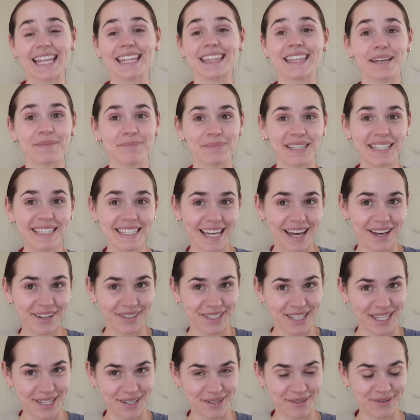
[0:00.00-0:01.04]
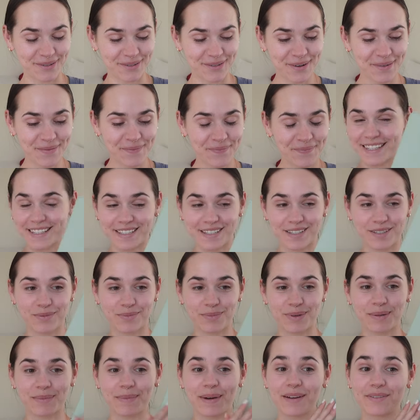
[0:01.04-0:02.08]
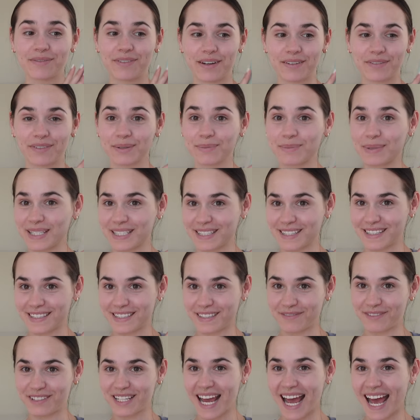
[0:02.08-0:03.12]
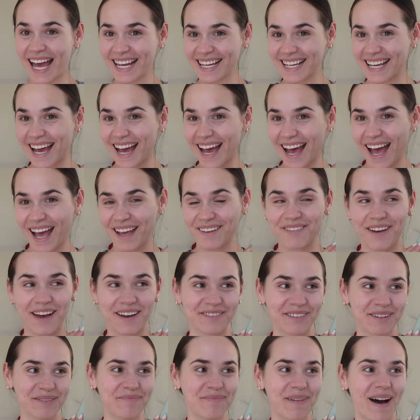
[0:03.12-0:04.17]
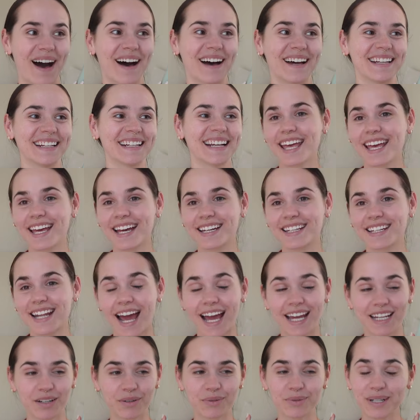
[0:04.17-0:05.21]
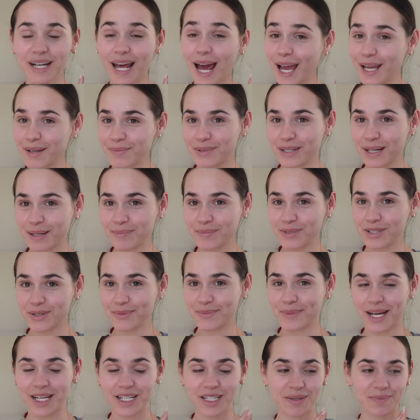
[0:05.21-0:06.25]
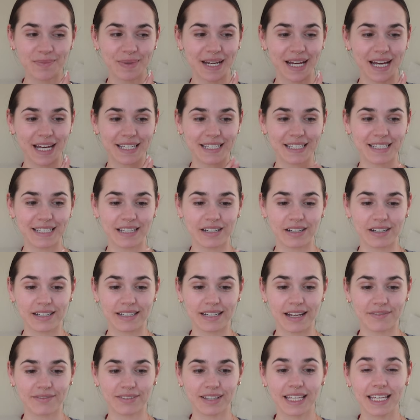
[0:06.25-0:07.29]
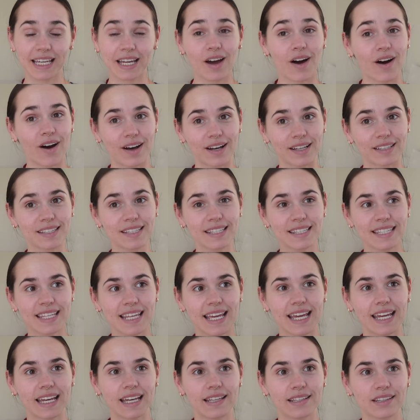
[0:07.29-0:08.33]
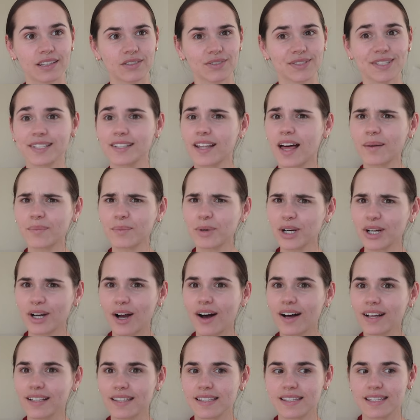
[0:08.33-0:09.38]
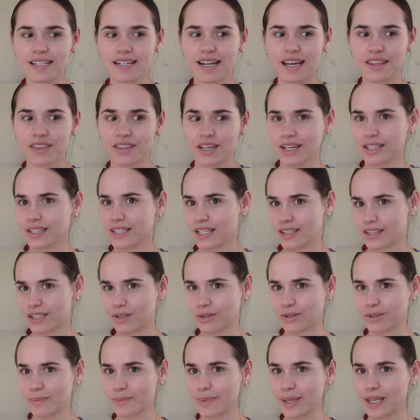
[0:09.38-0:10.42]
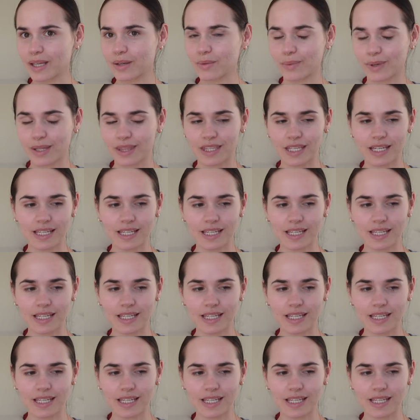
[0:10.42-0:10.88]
And let me tell you, this is one of my favorite pieces of tech I've ever bought. And I don't want to hype it up too much because there are definitely cons, and there's a lot more cons than I thought that there would be with